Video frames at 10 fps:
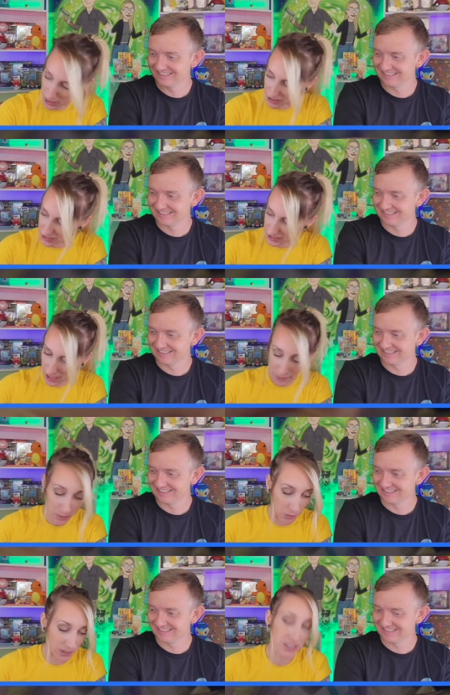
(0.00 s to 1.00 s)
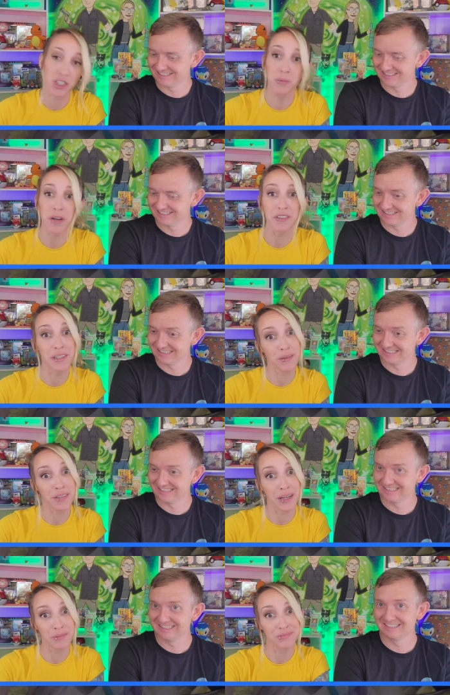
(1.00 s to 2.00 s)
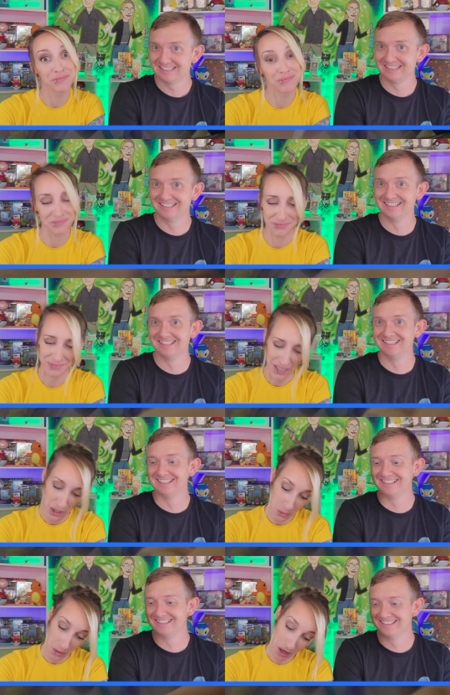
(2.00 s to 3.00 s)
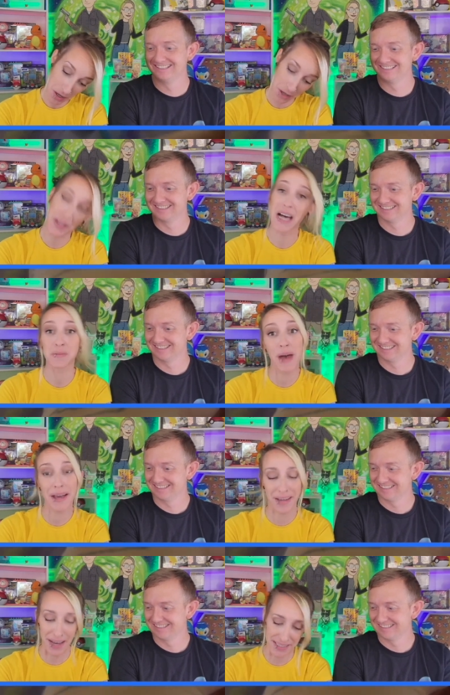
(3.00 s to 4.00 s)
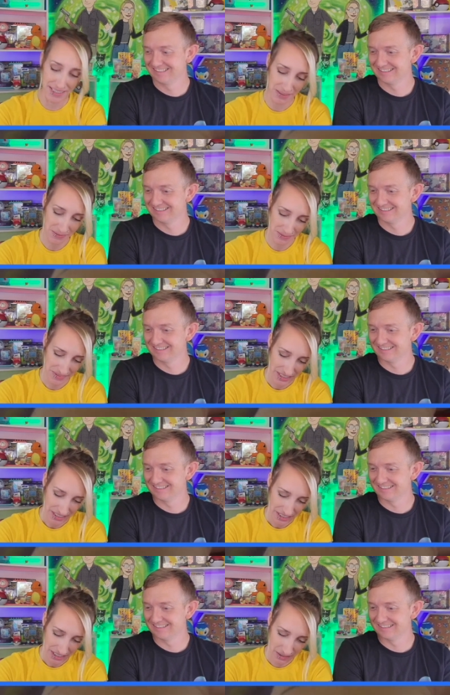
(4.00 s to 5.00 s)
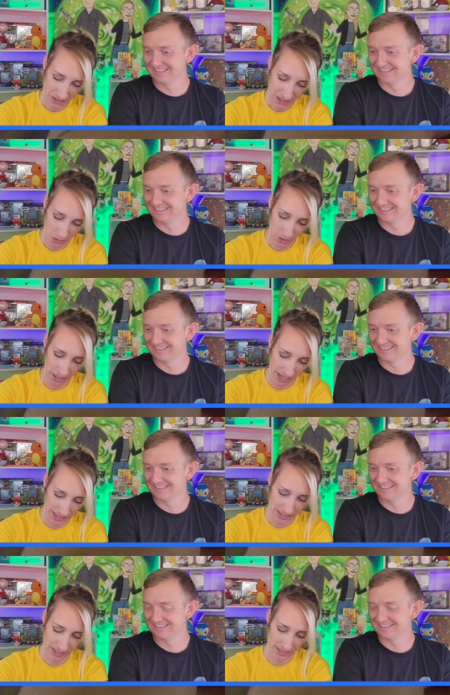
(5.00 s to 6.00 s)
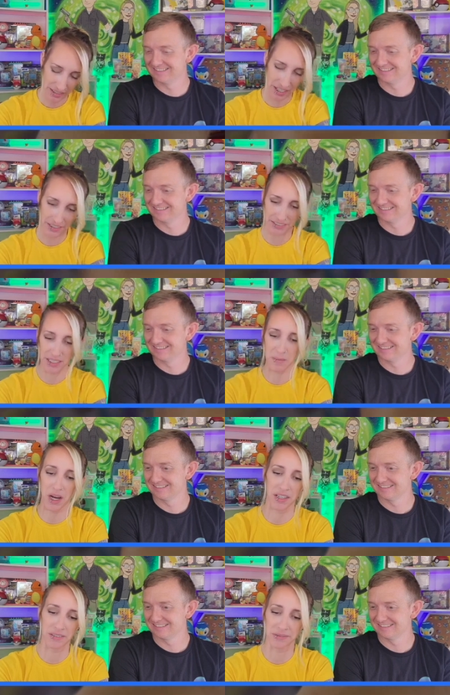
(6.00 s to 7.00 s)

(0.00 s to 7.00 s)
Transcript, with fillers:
Speaker 1: but I'm going to jump off a cliff now. We're on our last pack, guys. Eevee Snorlax. All right, come on.